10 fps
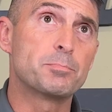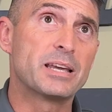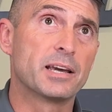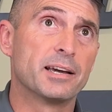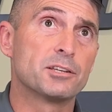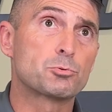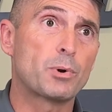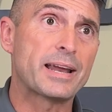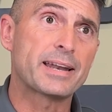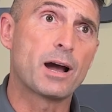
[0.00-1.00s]
because
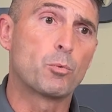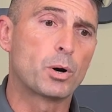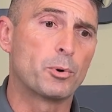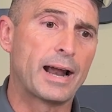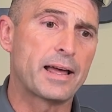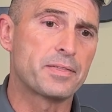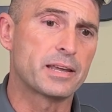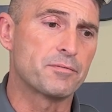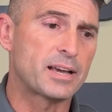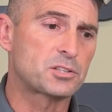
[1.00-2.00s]
right now where we're at in
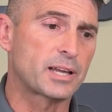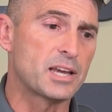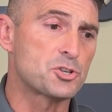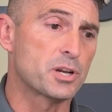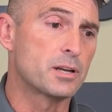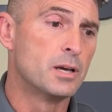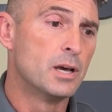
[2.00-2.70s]
the investigation,